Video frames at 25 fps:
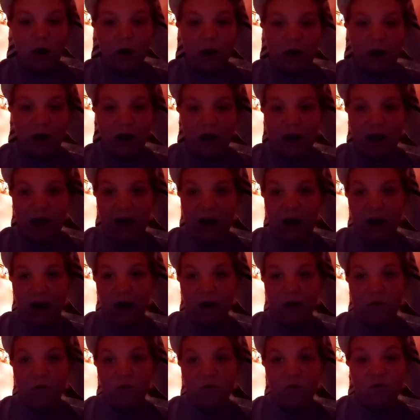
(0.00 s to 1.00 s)
I
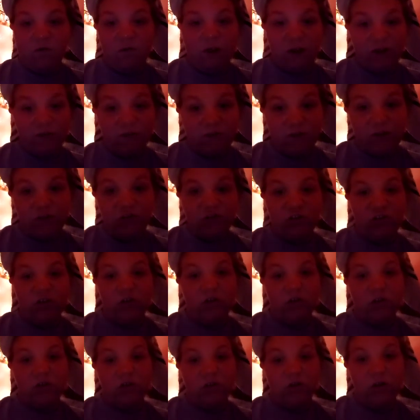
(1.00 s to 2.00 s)
have
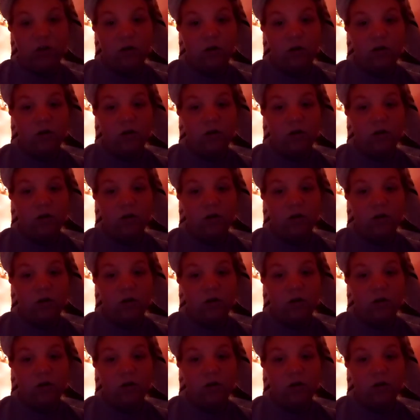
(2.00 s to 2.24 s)
fanfiction,